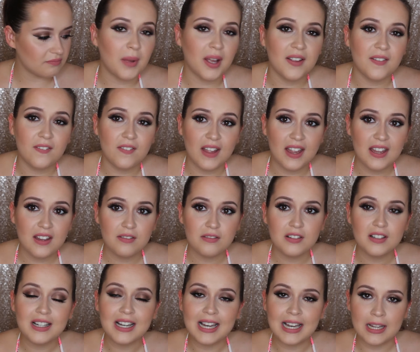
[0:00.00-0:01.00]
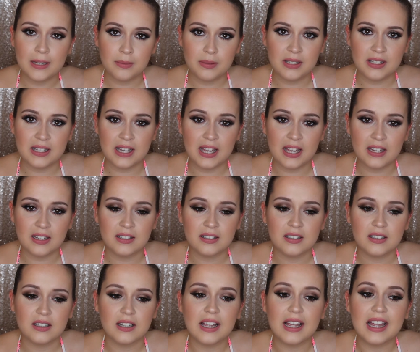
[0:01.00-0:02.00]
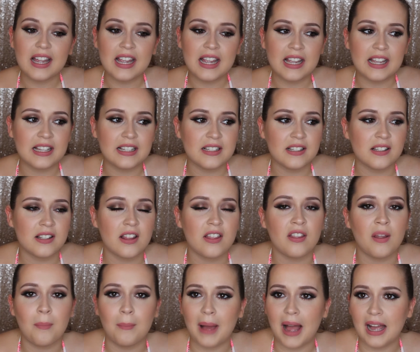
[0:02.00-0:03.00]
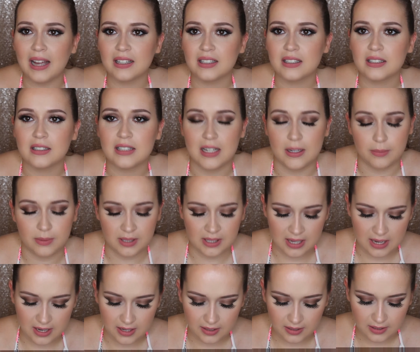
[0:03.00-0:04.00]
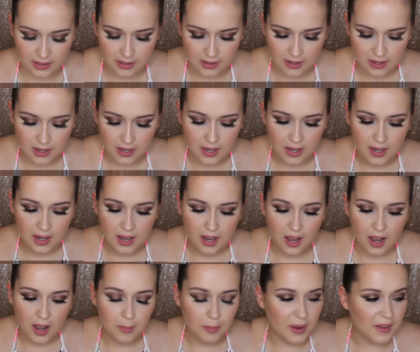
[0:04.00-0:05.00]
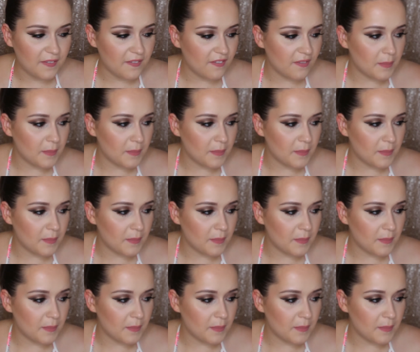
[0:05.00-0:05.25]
My favourite lipstick is the MAC lipsticks. My